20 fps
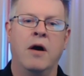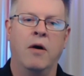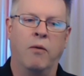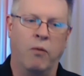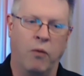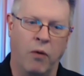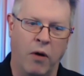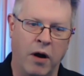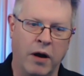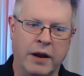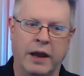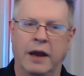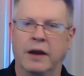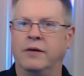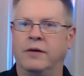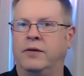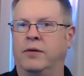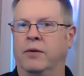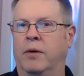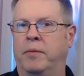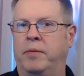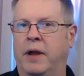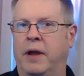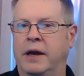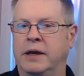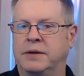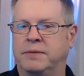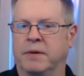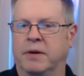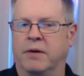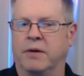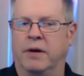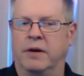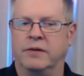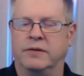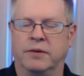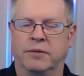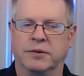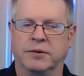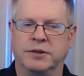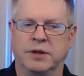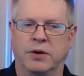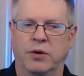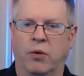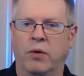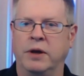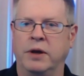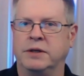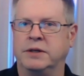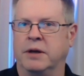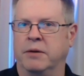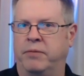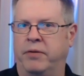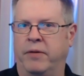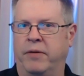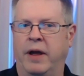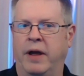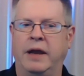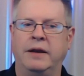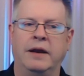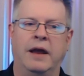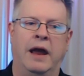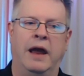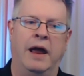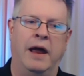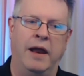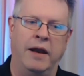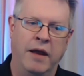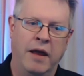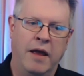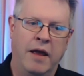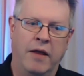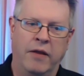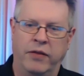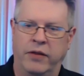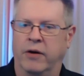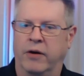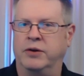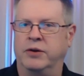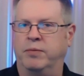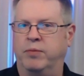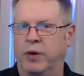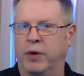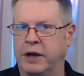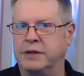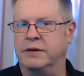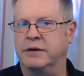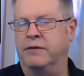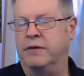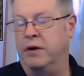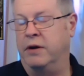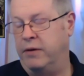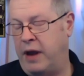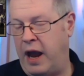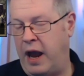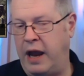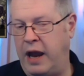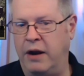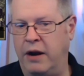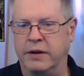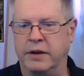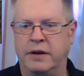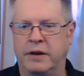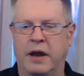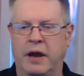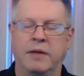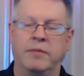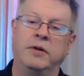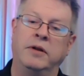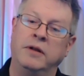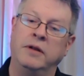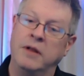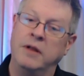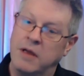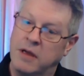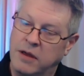walk into a place because there was a noise complaint and there's bricks of cocaine on the table